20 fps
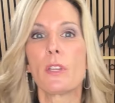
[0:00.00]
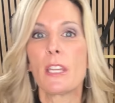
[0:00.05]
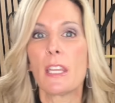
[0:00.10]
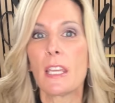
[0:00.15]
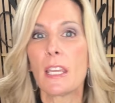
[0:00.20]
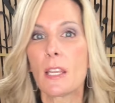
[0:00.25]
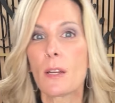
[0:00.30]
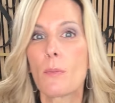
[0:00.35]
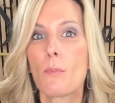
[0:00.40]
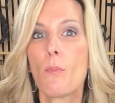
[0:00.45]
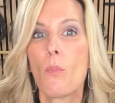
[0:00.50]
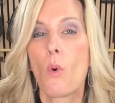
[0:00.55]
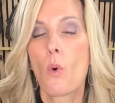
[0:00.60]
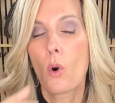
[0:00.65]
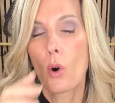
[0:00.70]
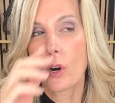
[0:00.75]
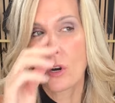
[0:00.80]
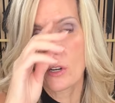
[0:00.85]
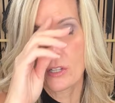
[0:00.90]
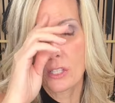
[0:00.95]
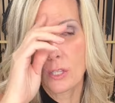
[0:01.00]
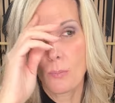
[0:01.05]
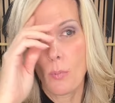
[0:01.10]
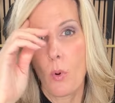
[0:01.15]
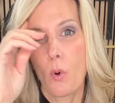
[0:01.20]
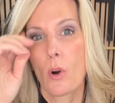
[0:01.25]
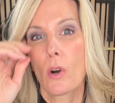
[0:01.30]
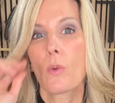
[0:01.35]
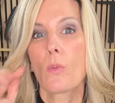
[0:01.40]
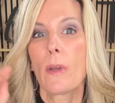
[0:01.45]
need more
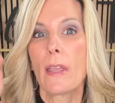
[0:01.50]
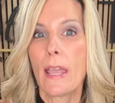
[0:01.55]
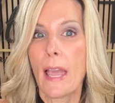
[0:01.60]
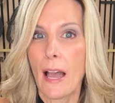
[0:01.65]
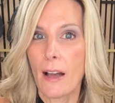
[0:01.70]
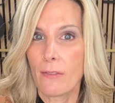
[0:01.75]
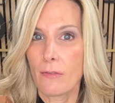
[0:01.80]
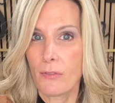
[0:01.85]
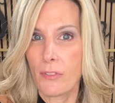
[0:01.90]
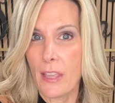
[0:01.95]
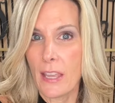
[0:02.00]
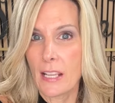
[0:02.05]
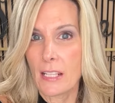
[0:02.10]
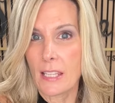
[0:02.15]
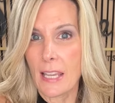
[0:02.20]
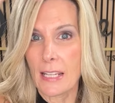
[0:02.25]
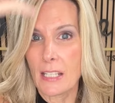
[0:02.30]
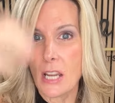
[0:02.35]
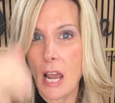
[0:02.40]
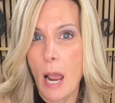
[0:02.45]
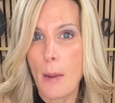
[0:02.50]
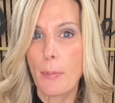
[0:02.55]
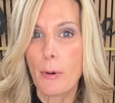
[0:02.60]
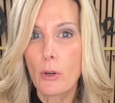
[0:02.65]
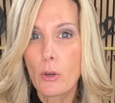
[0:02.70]
support, we have things like topper